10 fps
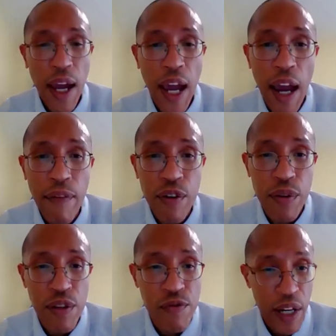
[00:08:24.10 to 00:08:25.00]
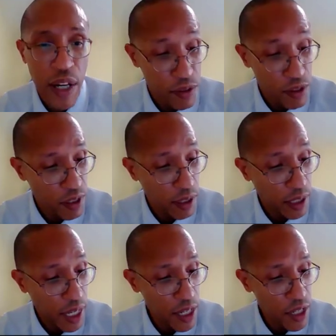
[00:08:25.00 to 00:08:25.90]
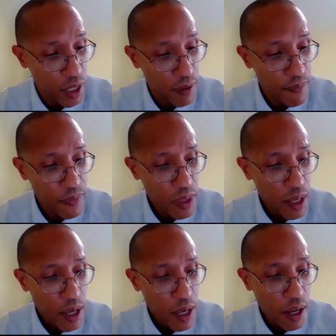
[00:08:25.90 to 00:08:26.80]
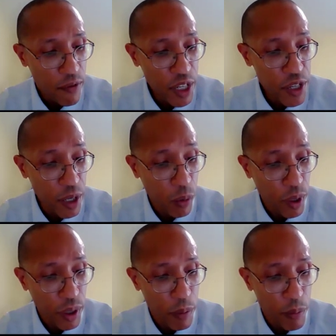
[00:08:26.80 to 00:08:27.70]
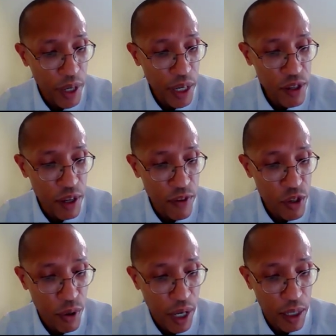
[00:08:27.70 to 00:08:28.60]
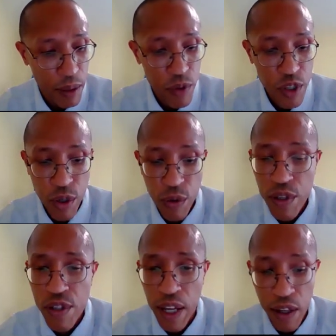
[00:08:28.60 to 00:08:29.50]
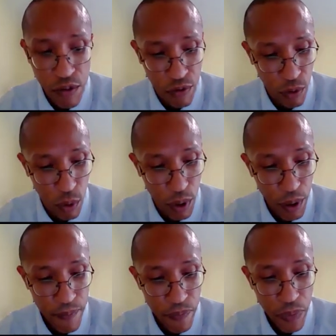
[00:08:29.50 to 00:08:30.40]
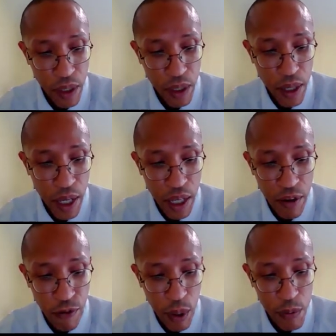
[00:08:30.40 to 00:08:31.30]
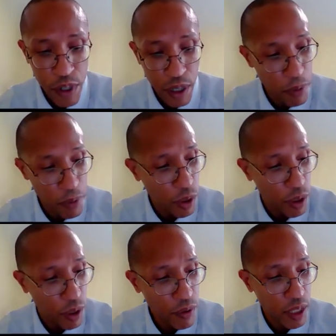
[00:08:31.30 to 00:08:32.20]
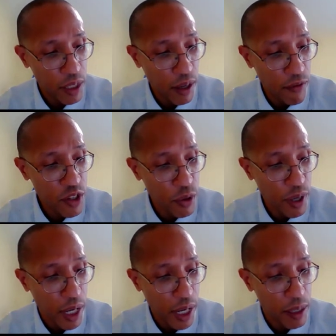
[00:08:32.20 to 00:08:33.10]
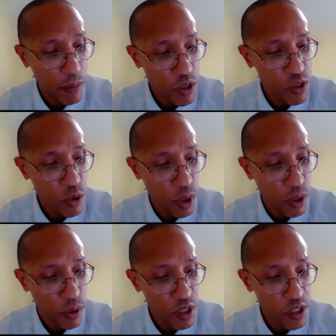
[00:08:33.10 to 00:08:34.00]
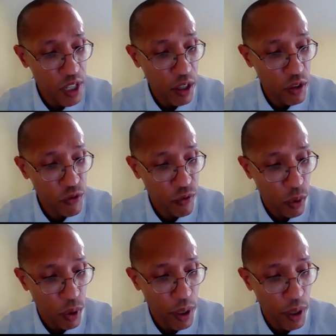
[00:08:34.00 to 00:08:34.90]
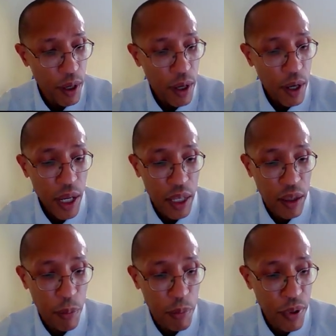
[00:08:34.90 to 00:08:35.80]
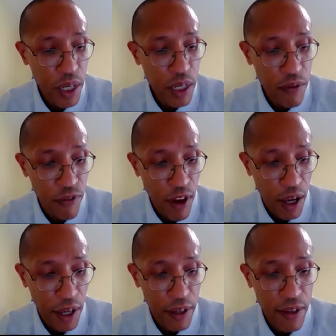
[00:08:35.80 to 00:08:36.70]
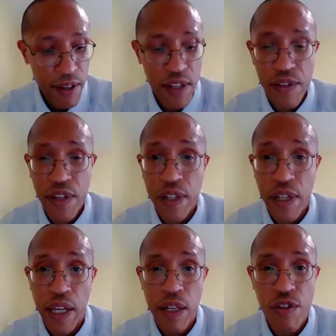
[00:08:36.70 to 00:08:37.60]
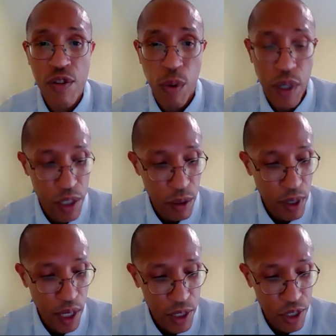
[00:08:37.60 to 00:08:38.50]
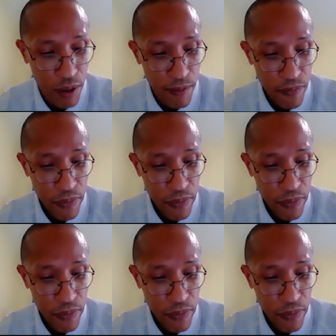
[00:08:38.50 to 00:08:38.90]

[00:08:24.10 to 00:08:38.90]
After this reconciliation, a retail worker brings the inventory item to the sales floor and informs the computer that the inventory item is stored on the sales floor at the predefined designated storage location.